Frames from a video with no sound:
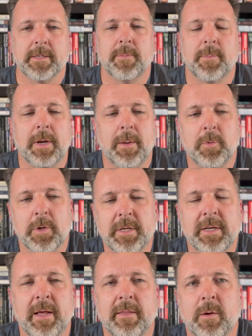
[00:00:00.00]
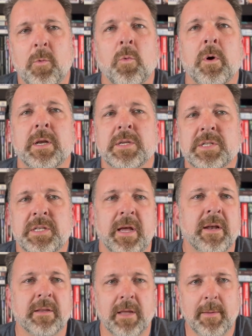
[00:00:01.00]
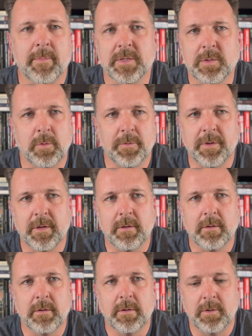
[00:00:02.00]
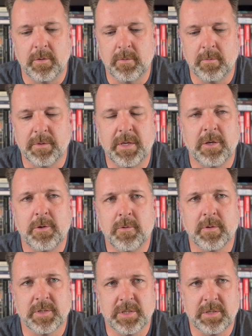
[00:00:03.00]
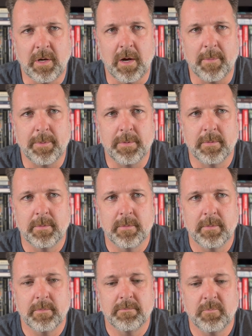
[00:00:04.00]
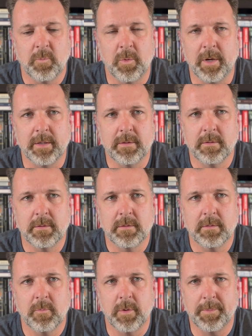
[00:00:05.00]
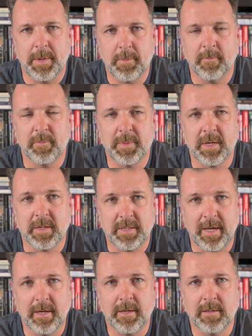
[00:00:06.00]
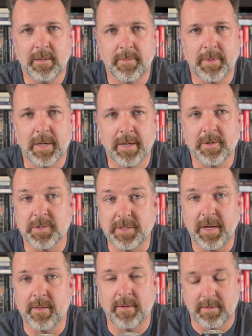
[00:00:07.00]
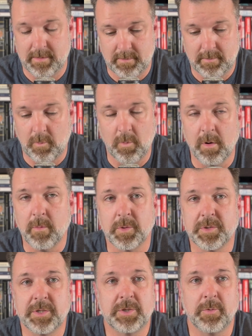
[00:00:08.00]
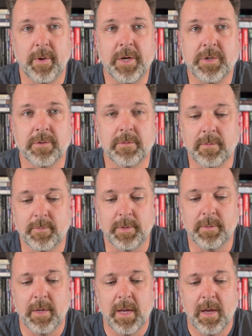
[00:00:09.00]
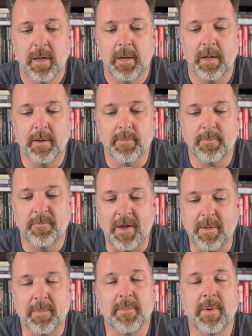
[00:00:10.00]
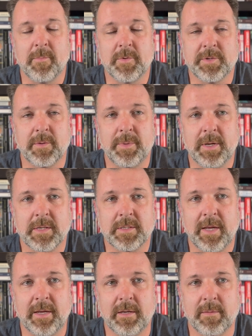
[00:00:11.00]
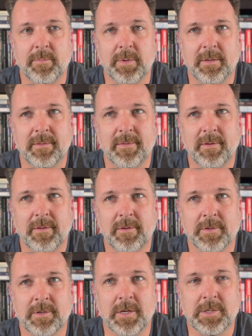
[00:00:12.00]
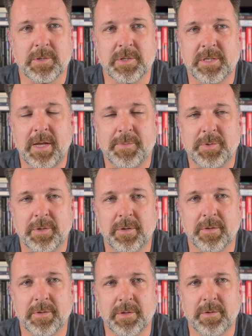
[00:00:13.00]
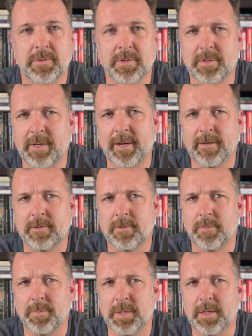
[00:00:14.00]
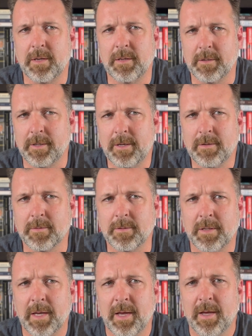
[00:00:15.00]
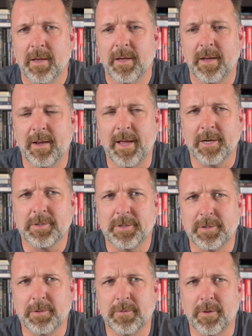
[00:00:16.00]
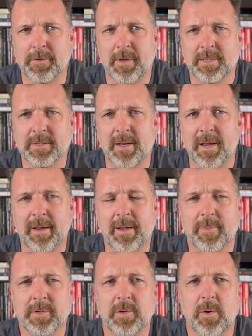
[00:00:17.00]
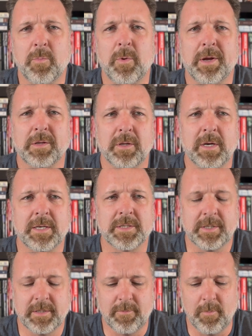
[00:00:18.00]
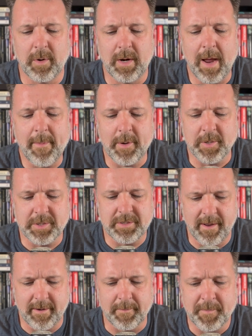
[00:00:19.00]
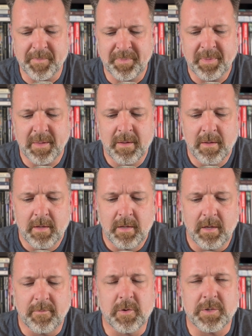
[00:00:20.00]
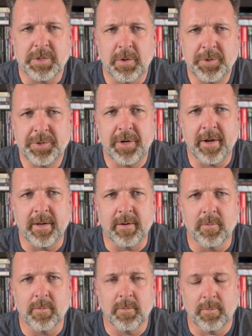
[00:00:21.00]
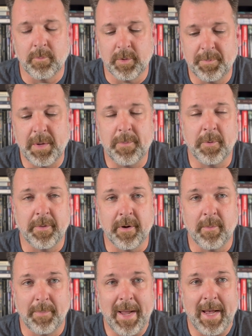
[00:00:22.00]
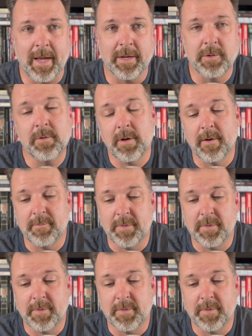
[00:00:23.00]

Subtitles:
But I'm looking at what is the end game of this whole thing? You think you can stop what people from being taken? I understand it's a horrible situation, and family members are being taken, but there's also steps you can do to be legal and actually do the things. And hey, how about don't break laws? Because from what I'm understanding, if you're associating with people that are bad, you have,